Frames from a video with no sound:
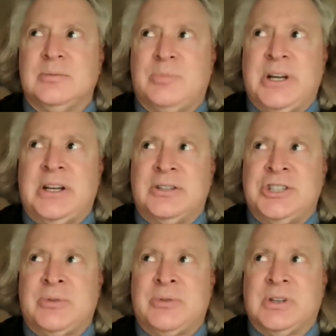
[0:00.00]
brigadier
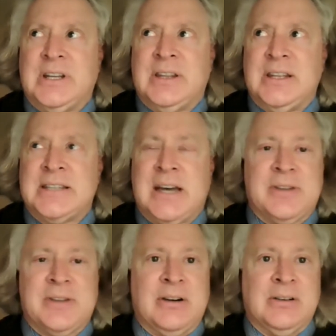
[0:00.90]
general in the
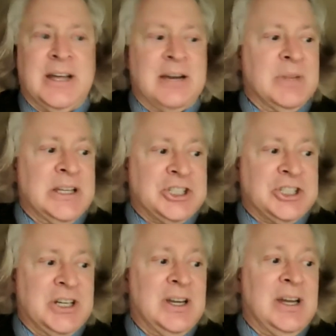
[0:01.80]
South Carolina
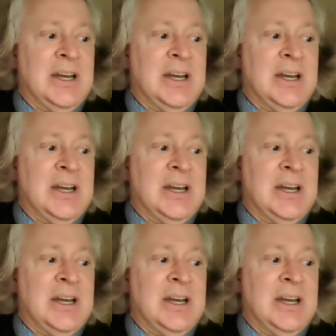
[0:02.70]
militia,